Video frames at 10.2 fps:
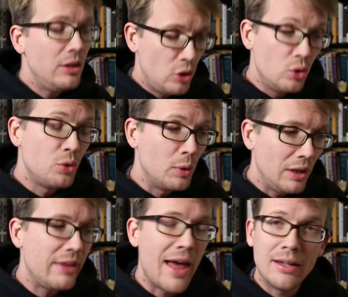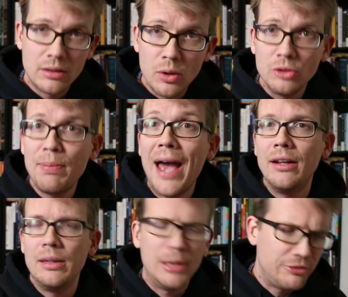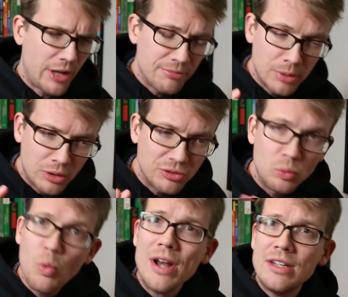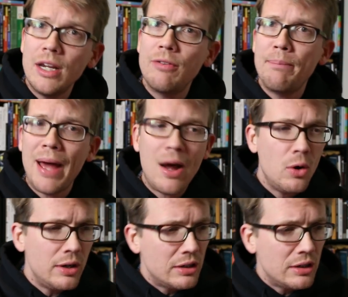and usually that goes badly because the government doesn't want to give up power,